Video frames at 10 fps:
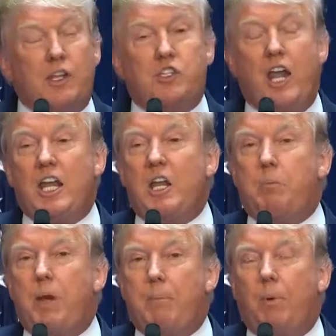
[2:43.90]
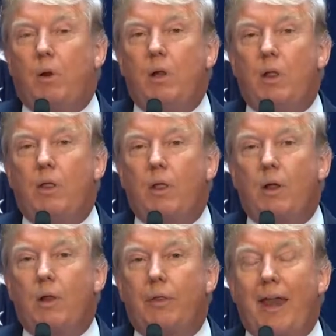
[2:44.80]
sending people
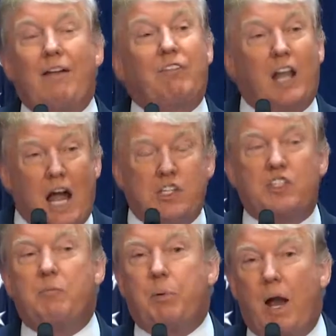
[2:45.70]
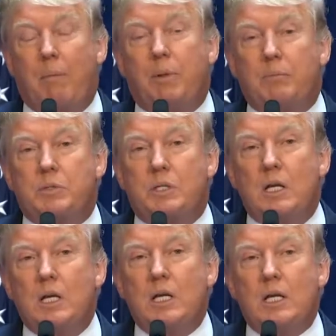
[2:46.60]
that have lots of problems,
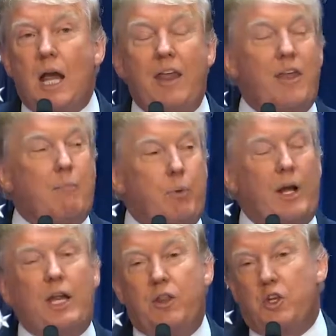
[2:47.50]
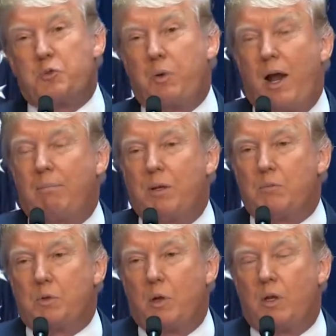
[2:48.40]
and they're bringing those
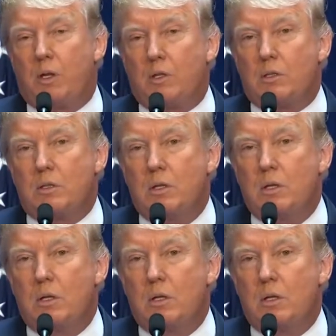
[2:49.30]
problems with us.